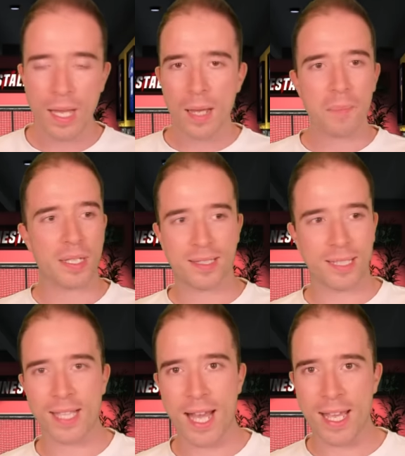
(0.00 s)
But
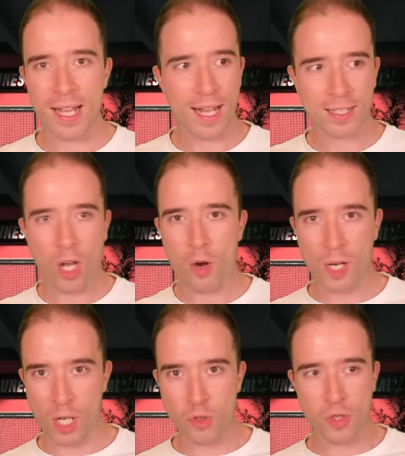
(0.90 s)
today, like, the whole
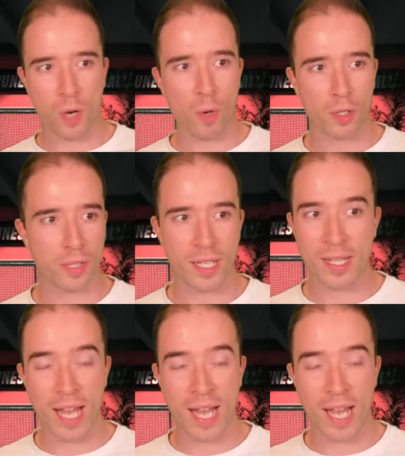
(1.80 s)
country are watching,